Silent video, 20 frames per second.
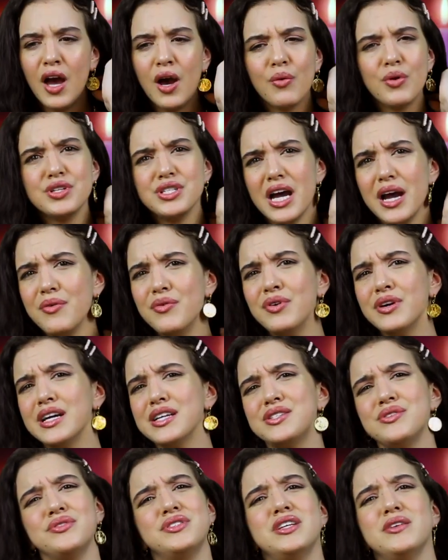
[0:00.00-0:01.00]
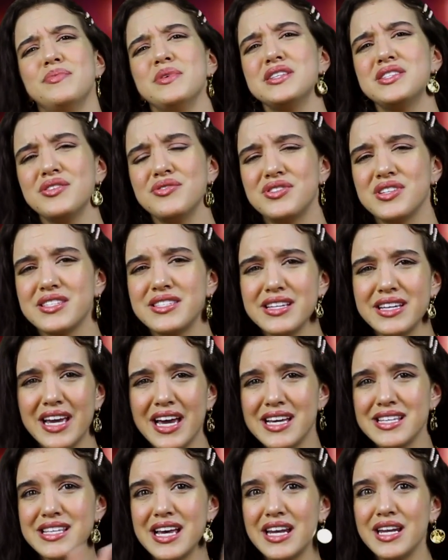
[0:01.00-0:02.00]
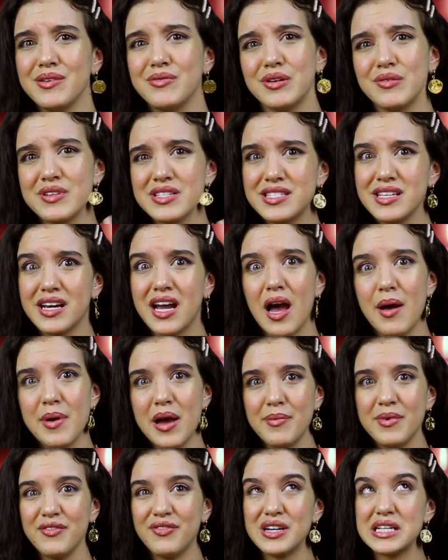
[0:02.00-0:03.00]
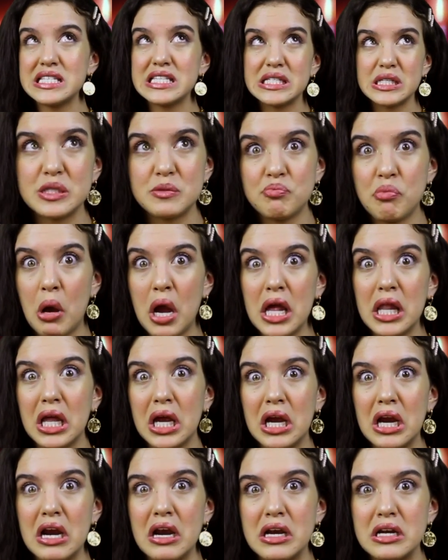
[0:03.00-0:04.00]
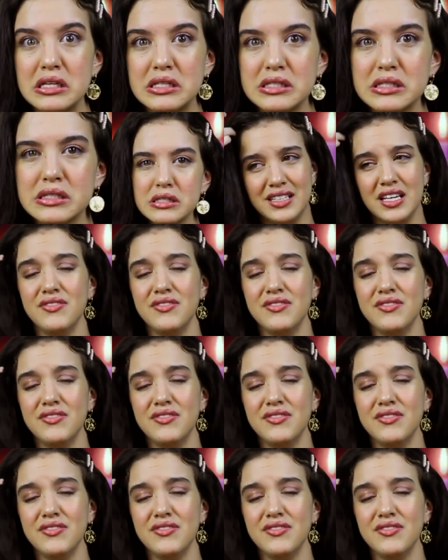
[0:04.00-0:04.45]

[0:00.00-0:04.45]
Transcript: which I won't get too deep into just in case anyone wants to come at me for spoilers.